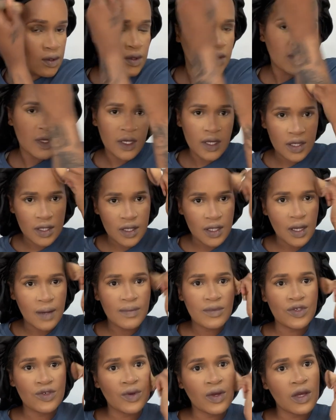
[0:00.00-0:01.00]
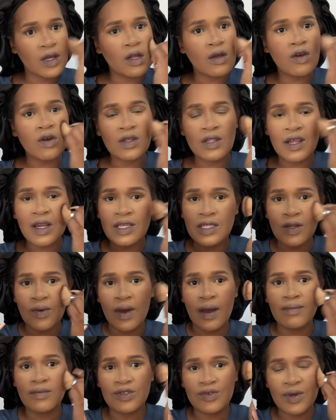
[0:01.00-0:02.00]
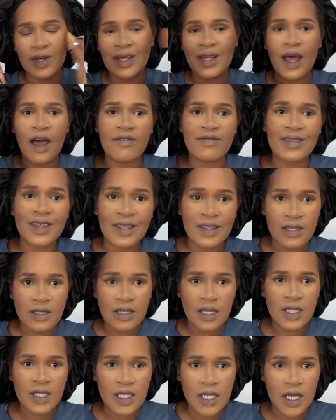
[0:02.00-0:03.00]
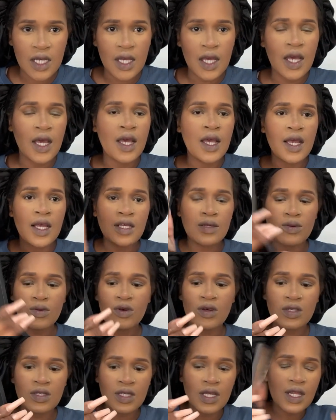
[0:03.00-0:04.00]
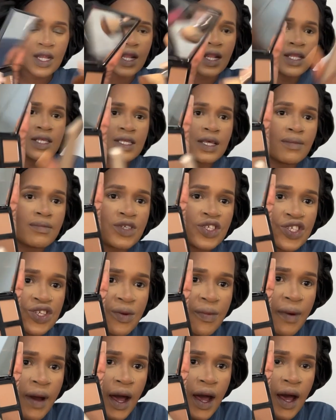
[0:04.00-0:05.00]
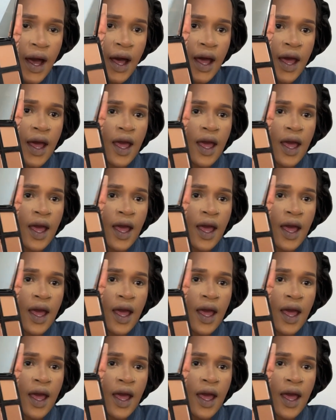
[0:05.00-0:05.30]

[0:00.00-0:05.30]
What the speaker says: Yes, I'm doing it. The reason why I'm doing it after the setting is because it needs some shimmer,